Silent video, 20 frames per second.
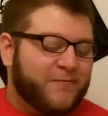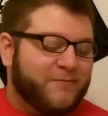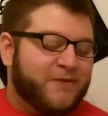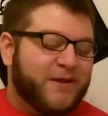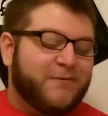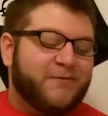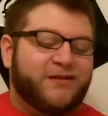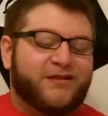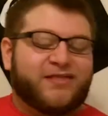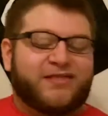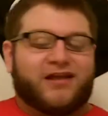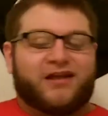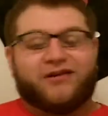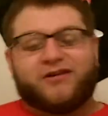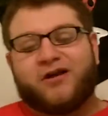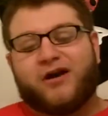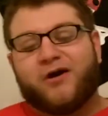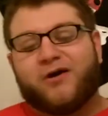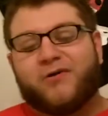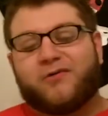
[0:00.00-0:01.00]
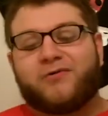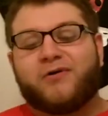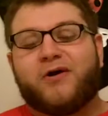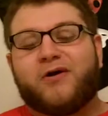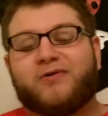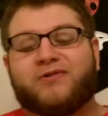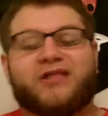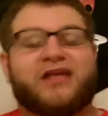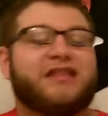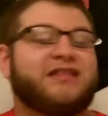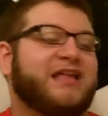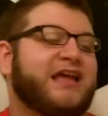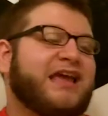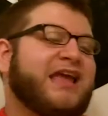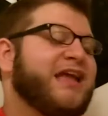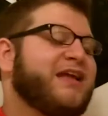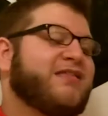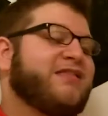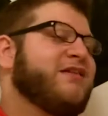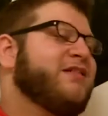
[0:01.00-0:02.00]
Maybe it's like, no, then they
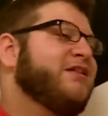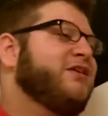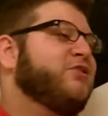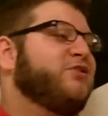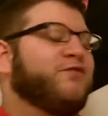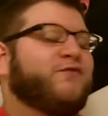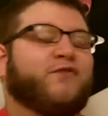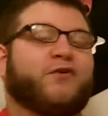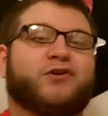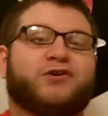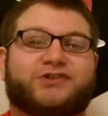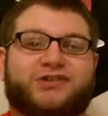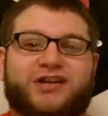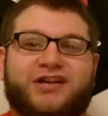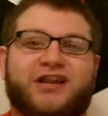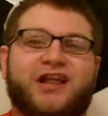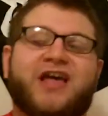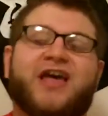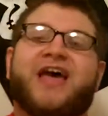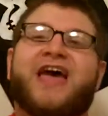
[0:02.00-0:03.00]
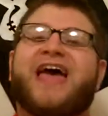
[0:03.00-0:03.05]
can't sell the other version.